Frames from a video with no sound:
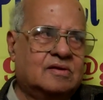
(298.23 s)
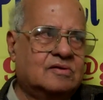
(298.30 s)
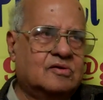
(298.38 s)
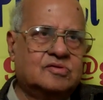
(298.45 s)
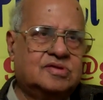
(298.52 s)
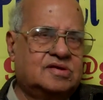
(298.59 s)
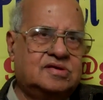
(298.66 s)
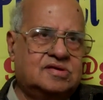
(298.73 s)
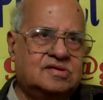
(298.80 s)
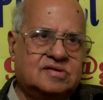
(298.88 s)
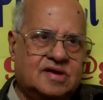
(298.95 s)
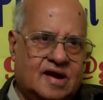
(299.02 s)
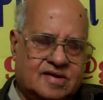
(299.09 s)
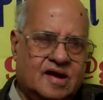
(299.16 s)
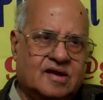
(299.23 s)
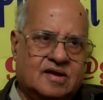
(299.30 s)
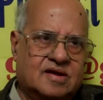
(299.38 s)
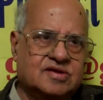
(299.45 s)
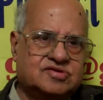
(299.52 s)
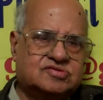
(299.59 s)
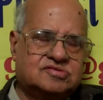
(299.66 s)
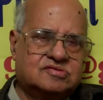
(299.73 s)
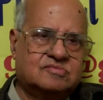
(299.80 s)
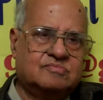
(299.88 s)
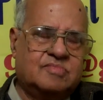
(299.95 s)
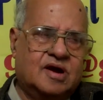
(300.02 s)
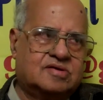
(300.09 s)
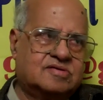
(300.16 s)
No, they didn't attack us.
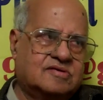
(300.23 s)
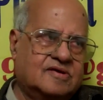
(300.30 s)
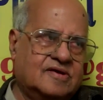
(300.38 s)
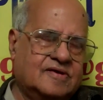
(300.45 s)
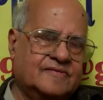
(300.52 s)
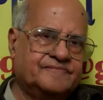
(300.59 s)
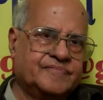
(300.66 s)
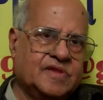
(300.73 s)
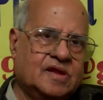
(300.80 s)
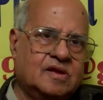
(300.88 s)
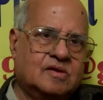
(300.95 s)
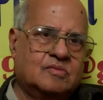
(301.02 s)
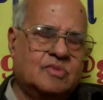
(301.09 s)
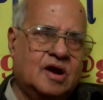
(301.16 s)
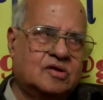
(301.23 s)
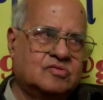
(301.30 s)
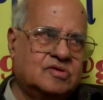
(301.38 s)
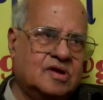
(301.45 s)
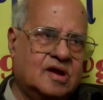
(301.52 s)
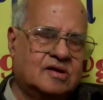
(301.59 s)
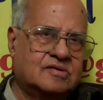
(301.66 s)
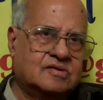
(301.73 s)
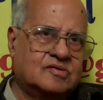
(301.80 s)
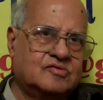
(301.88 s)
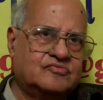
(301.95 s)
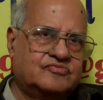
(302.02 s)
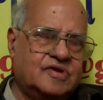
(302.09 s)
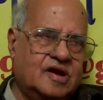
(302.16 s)
But we
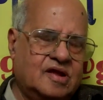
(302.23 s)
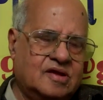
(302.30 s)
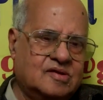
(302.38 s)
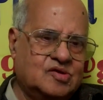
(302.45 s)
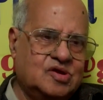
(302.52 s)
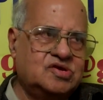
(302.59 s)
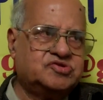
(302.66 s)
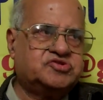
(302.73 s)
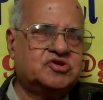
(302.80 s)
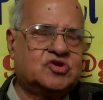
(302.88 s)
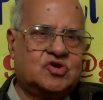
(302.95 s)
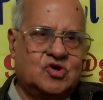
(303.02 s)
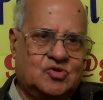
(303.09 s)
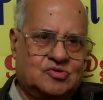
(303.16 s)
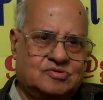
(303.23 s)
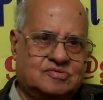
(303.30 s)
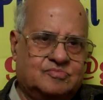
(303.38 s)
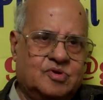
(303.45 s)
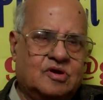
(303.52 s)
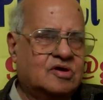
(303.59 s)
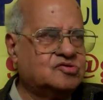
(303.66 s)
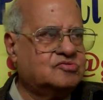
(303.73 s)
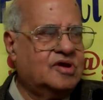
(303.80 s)
are feeling insecure because